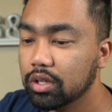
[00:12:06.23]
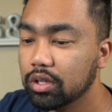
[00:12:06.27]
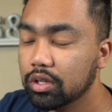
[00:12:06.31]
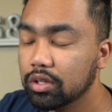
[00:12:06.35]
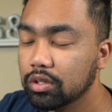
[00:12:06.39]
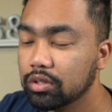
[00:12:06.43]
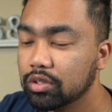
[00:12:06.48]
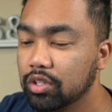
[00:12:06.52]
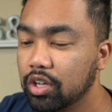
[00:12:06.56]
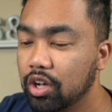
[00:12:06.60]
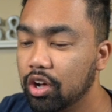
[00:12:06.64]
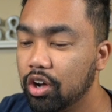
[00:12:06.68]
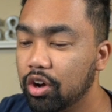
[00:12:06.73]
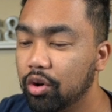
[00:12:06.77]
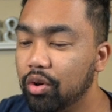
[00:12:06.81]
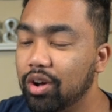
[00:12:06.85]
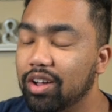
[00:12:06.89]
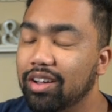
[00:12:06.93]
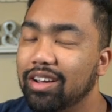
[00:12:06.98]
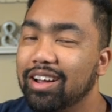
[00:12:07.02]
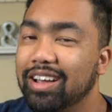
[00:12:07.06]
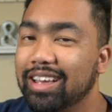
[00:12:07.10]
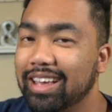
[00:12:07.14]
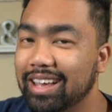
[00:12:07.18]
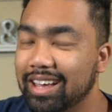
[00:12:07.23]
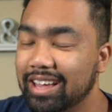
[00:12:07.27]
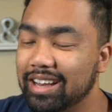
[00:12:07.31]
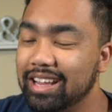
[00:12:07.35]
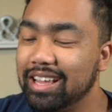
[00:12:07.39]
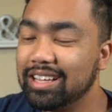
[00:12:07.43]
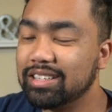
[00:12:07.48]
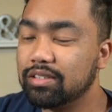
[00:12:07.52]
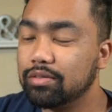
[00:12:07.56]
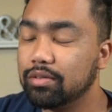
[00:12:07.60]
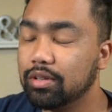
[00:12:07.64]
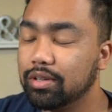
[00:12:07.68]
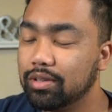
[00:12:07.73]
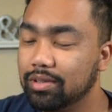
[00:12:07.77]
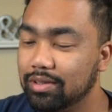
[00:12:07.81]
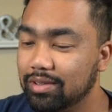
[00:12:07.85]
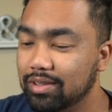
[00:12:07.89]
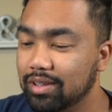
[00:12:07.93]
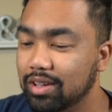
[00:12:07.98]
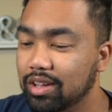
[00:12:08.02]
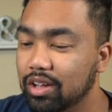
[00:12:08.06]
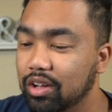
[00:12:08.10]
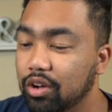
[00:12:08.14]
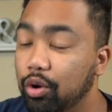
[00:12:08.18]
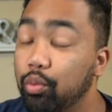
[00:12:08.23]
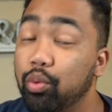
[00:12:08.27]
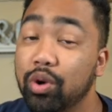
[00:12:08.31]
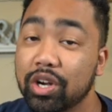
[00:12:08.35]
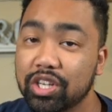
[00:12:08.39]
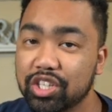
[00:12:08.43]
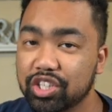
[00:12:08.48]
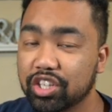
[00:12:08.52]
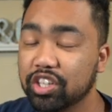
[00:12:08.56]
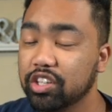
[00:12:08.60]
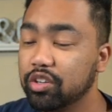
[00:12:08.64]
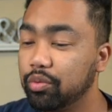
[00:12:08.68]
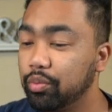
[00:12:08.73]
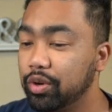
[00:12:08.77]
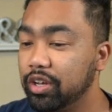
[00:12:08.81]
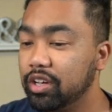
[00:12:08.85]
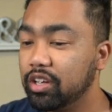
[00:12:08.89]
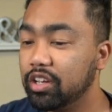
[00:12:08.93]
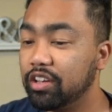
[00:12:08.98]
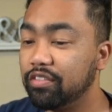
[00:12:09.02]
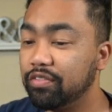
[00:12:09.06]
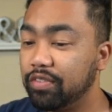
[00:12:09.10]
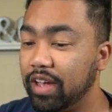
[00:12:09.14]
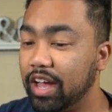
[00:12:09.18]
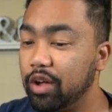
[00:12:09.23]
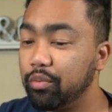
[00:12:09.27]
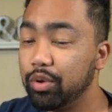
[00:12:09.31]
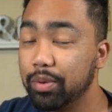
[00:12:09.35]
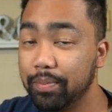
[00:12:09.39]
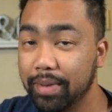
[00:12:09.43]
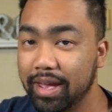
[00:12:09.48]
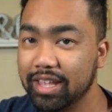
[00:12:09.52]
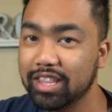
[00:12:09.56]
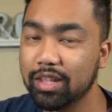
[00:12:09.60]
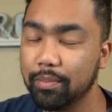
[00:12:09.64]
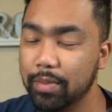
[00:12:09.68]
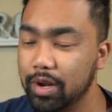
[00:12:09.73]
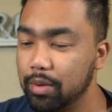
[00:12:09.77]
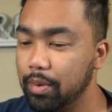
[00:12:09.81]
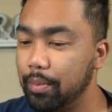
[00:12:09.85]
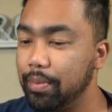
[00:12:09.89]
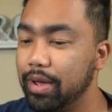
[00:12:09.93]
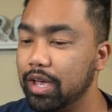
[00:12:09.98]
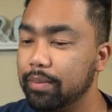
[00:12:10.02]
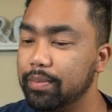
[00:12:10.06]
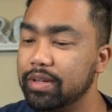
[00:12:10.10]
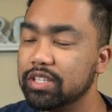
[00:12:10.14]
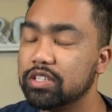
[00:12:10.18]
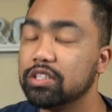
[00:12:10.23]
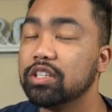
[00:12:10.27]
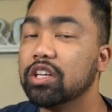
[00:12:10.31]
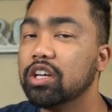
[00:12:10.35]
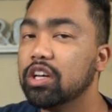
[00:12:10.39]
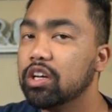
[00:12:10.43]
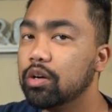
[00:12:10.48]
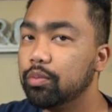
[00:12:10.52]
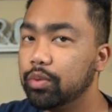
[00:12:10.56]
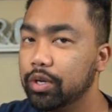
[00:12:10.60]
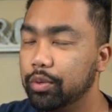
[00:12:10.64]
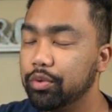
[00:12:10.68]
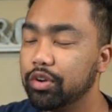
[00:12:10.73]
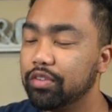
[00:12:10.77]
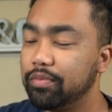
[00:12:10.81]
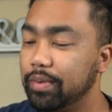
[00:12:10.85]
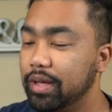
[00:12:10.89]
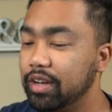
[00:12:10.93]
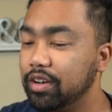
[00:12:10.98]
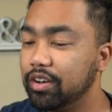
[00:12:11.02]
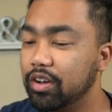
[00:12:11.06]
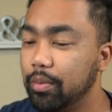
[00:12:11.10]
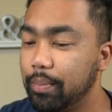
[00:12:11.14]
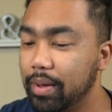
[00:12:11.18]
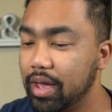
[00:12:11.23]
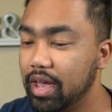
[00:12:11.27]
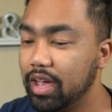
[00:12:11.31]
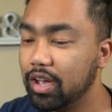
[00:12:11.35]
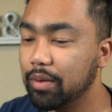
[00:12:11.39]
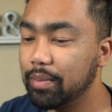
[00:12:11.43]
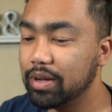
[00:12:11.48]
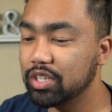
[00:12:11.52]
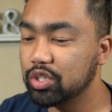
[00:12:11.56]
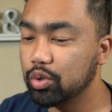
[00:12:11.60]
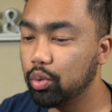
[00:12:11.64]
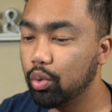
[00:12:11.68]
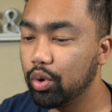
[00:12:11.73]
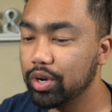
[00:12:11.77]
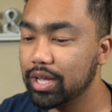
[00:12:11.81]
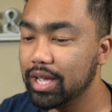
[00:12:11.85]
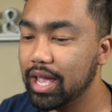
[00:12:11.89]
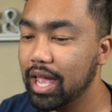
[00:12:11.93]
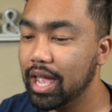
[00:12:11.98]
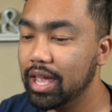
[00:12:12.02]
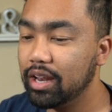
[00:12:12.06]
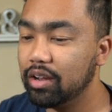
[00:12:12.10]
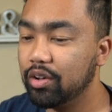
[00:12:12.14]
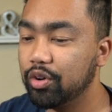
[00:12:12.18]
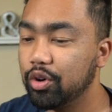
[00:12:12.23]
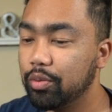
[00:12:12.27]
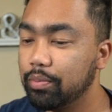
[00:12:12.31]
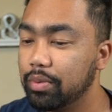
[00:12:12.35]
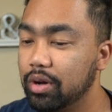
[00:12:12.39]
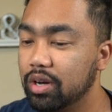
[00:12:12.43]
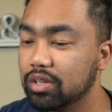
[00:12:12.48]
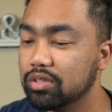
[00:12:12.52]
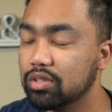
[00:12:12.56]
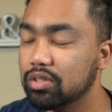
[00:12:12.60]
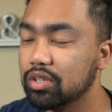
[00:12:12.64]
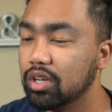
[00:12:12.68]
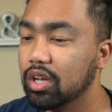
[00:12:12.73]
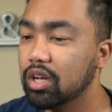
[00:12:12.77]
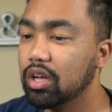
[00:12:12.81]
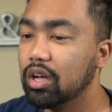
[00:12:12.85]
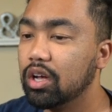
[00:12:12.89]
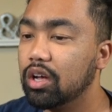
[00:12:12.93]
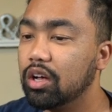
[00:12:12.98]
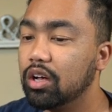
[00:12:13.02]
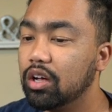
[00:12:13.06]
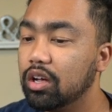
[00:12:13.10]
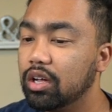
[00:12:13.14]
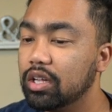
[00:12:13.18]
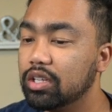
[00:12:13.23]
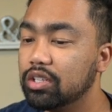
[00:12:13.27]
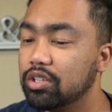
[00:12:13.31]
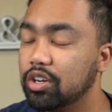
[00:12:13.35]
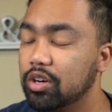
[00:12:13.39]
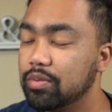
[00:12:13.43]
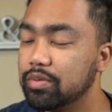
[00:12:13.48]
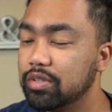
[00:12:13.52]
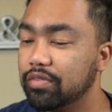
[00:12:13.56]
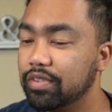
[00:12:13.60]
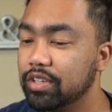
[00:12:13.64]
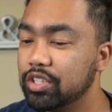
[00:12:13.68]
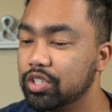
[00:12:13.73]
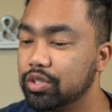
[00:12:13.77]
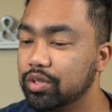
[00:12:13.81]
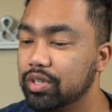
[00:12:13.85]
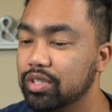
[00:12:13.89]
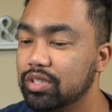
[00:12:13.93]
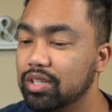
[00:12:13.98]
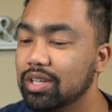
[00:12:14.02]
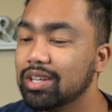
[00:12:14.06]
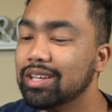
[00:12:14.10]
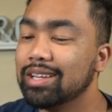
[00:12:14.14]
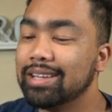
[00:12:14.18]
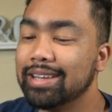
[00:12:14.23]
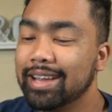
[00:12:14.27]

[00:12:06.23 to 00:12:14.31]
So again, it's originally had we made the minimum payments, we would have ended up paying about $2,800 in terms of interest.